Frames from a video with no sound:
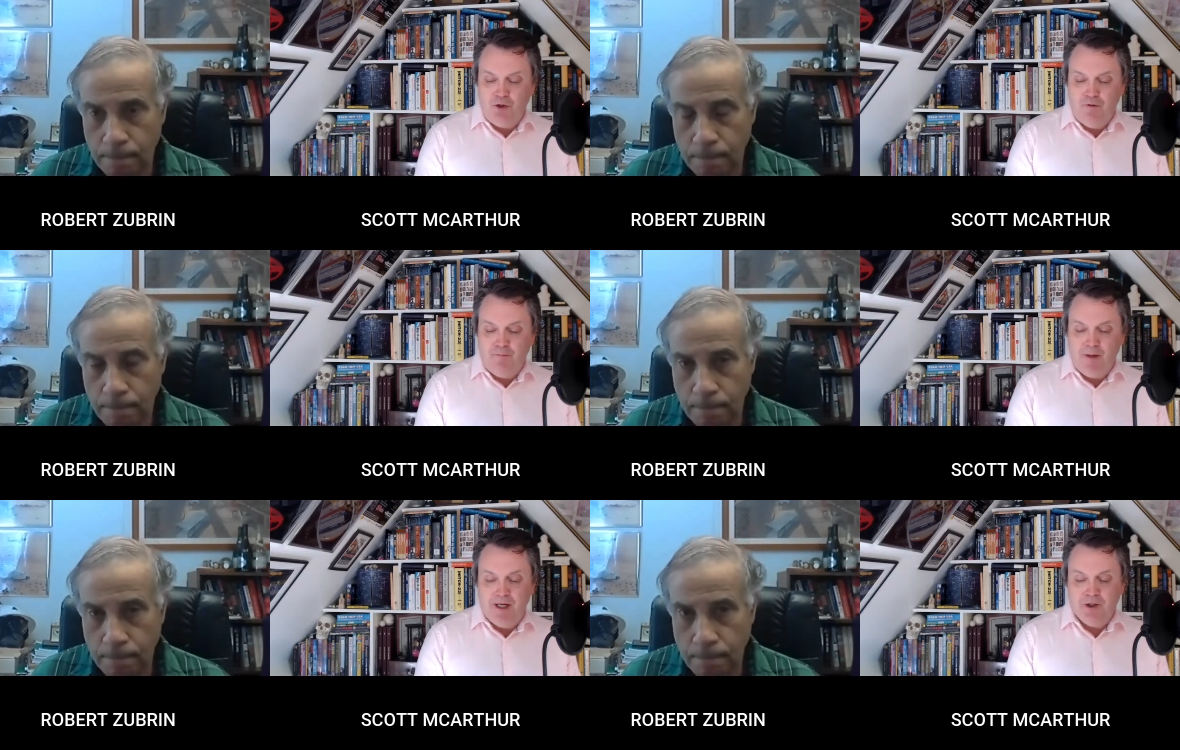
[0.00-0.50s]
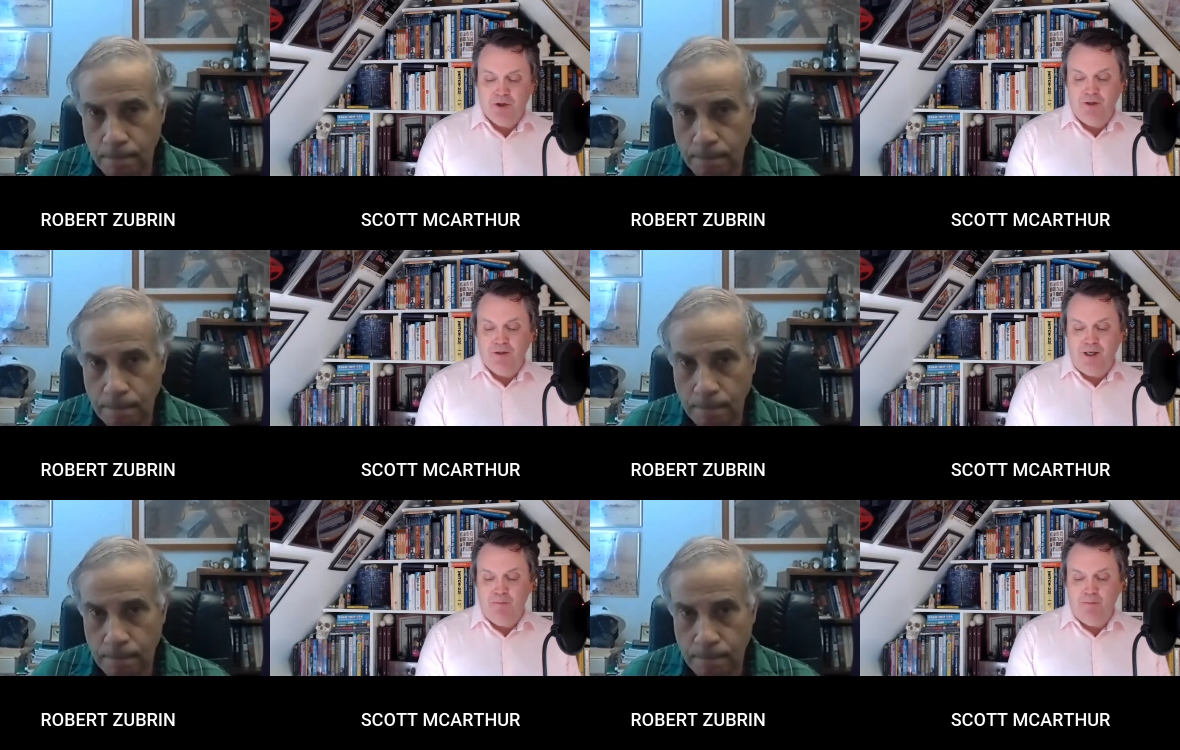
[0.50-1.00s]
Speaker 1: of Mars
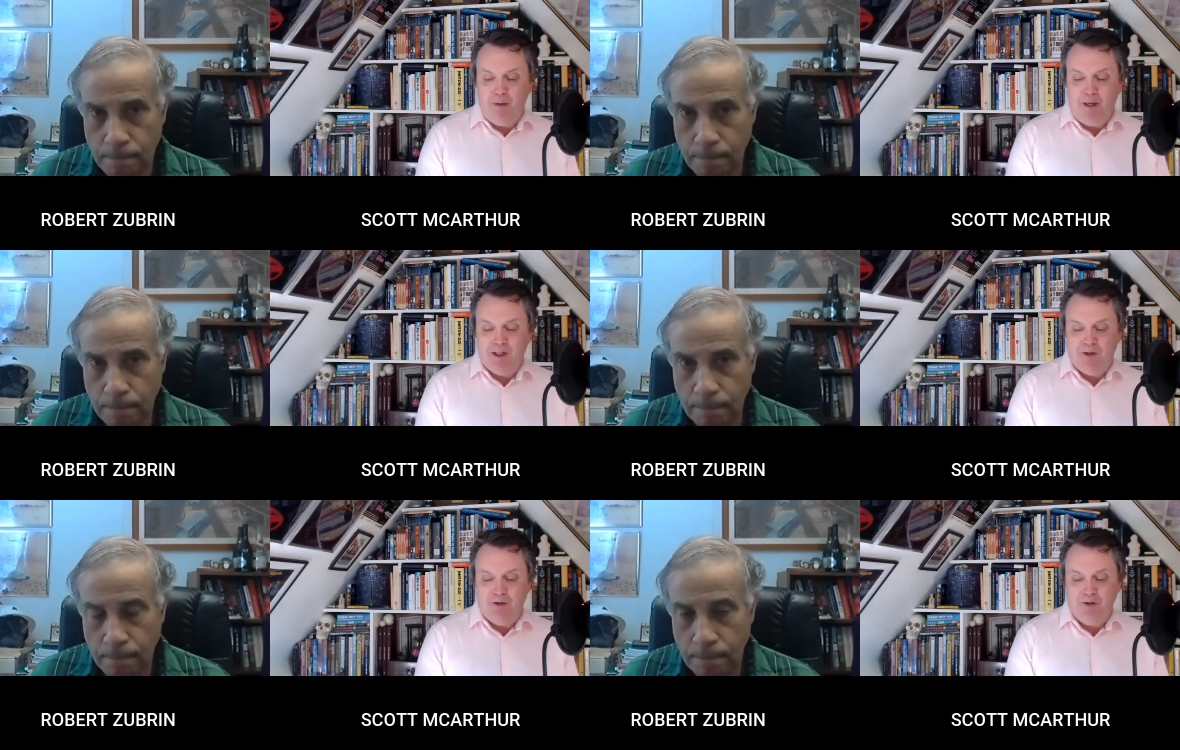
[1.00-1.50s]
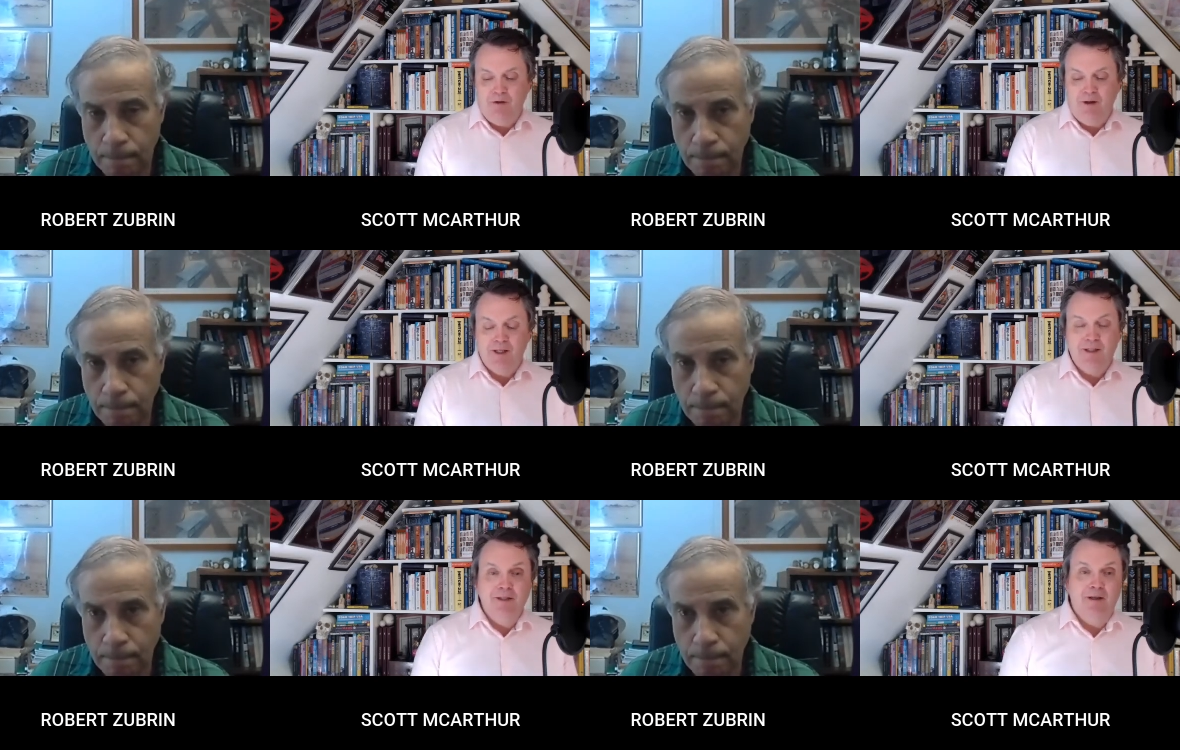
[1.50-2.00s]
contain based on the
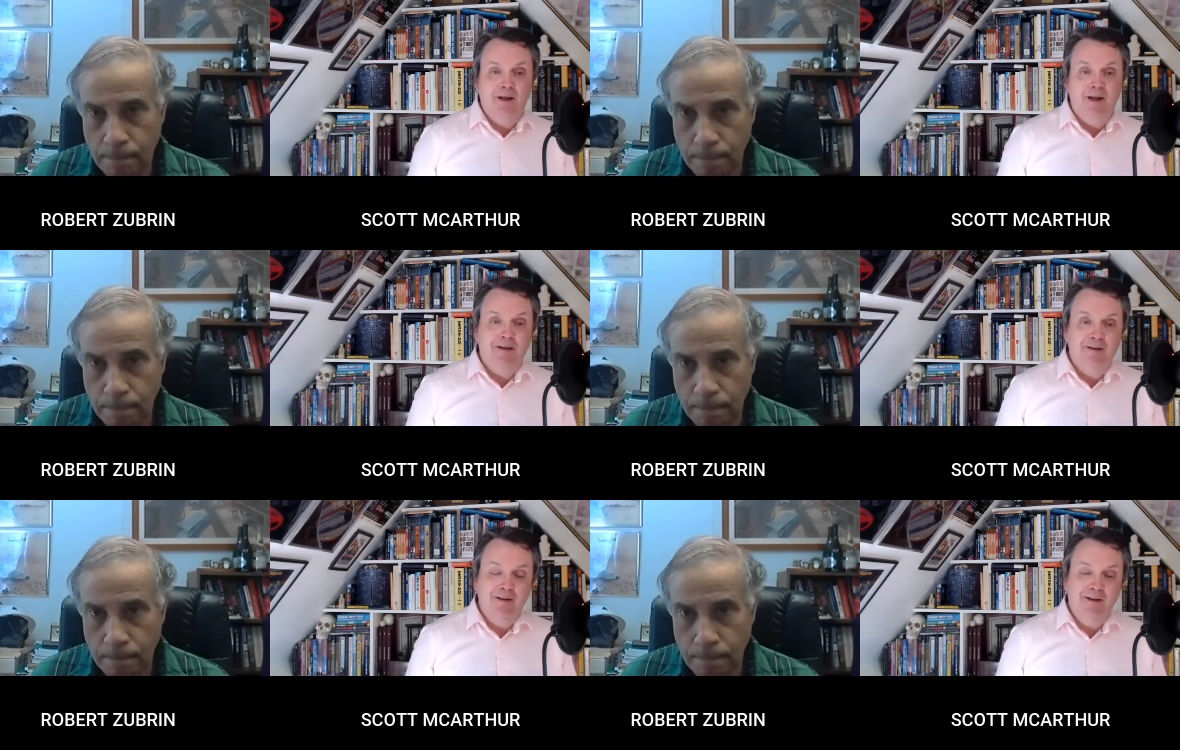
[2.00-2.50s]
lessons learned